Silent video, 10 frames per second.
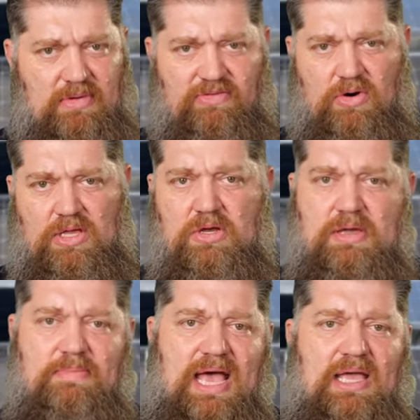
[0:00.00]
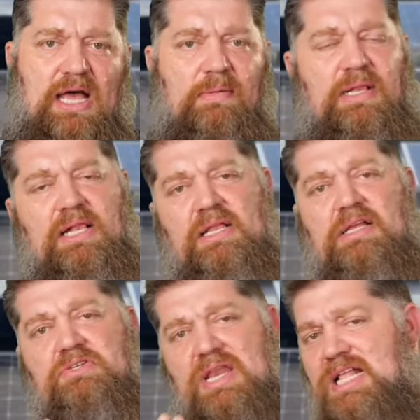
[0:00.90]
before you hook it back up.
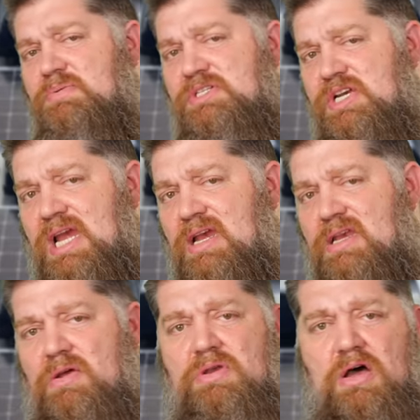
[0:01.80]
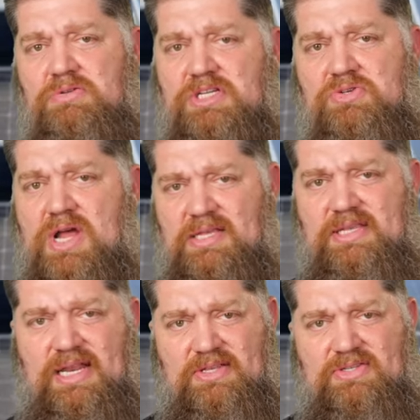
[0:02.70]
So that's what you need to do. Don't just
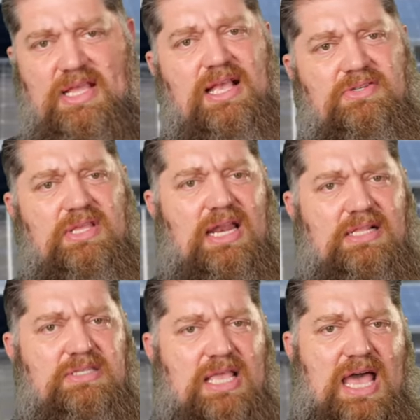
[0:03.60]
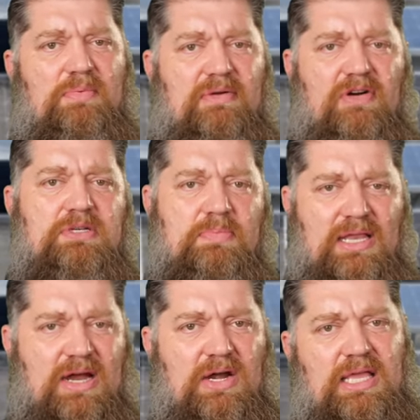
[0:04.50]
trust that it says that it's got reverse
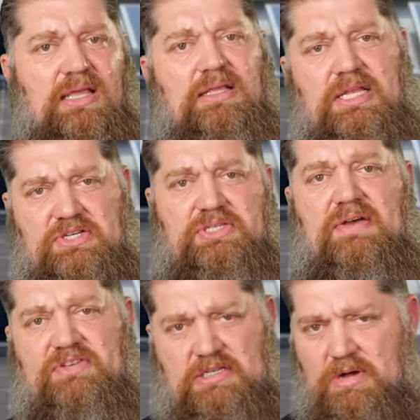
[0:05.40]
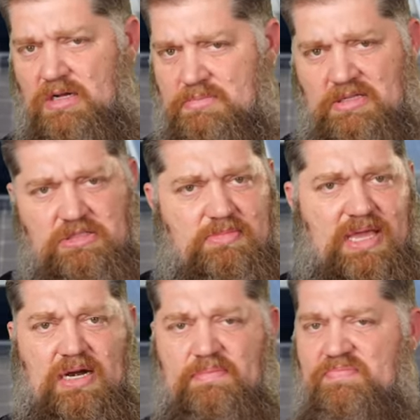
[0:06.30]
polarity. Get yourself a small
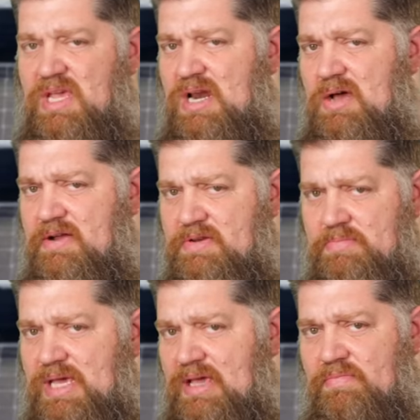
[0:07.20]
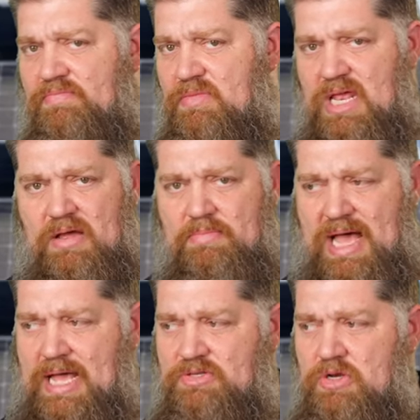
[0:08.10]
multimeter. You don't have to be, you know,
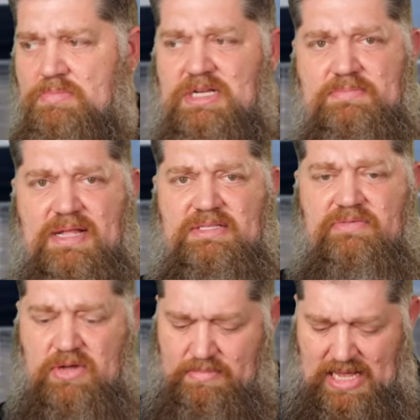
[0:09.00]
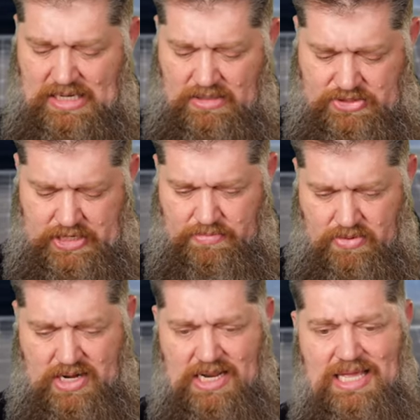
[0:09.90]
buy a super expensive one, buy a little cheap
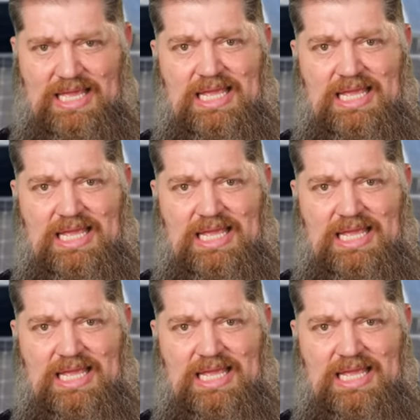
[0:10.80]
one.